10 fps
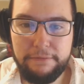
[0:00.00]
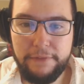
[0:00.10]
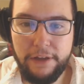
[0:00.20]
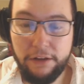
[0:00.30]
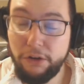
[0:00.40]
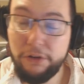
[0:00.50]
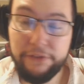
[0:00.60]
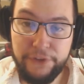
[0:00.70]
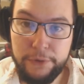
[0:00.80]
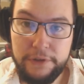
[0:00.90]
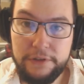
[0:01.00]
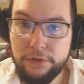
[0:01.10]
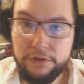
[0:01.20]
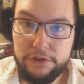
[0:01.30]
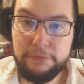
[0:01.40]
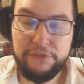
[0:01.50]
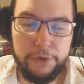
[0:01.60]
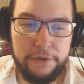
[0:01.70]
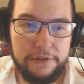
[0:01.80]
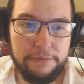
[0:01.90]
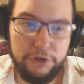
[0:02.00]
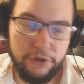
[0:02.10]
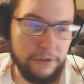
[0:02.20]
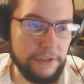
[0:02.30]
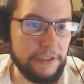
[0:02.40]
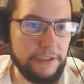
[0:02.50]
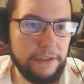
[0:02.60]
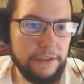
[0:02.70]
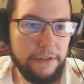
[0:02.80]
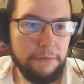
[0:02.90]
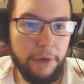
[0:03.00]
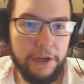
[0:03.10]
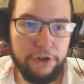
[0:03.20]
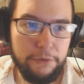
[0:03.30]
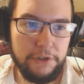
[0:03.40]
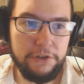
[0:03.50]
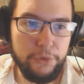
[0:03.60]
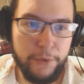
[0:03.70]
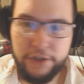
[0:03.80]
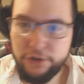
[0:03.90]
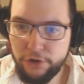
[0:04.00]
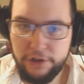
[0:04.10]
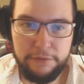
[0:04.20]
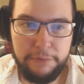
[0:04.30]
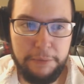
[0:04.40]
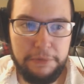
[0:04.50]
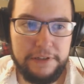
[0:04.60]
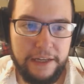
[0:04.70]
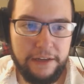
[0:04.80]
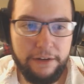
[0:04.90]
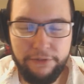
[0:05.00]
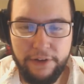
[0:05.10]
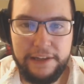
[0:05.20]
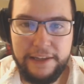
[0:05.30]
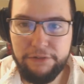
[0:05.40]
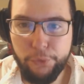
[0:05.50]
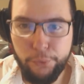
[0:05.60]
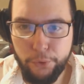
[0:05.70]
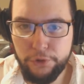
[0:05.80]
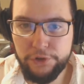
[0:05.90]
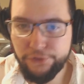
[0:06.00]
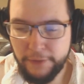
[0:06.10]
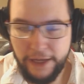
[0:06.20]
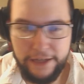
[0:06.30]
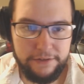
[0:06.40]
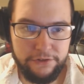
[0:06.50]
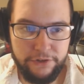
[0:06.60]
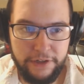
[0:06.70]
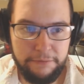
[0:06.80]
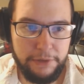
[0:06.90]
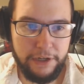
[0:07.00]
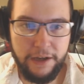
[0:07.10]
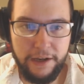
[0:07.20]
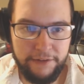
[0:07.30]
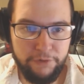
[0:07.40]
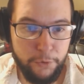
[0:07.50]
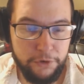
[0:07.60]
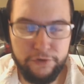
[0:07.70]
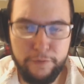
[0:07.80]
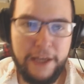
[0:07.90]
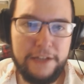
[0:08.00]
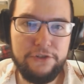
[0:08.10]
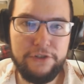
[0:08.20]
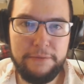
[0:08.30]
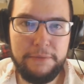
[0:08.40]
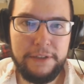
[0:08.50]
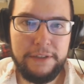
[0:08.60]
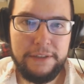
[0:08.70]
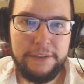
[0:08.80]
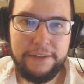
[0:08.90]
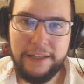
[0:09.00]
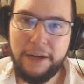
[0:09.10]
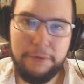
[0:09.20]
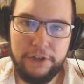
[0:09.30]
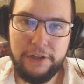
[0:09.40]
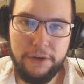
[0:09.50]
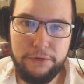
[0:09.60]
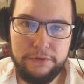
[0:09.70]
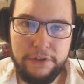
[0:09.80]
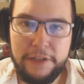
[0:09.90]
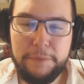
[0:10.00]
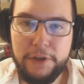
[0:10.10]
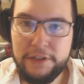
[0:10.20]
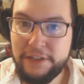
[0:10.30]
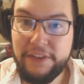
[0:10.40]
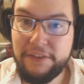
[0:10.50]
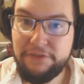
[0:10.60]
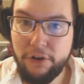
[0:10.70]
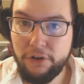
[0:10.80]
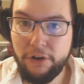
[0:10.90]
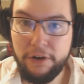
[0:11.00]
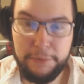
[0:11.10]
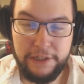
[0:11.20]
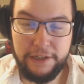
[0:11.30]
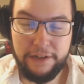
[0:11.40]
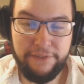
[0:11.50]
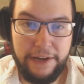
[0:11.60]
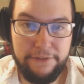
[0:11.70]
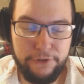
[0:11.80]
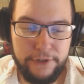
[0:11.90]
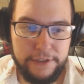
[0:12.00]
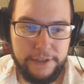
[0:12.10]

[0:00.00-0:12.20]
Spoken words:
a lot of viewers, or some viewers, majority, might come onto Twitch, look at some people and say, oh, if I can get rewards from that stream, but I can't get rewards from that stream, then I'm going to go to this person if they've not got a particular favourite.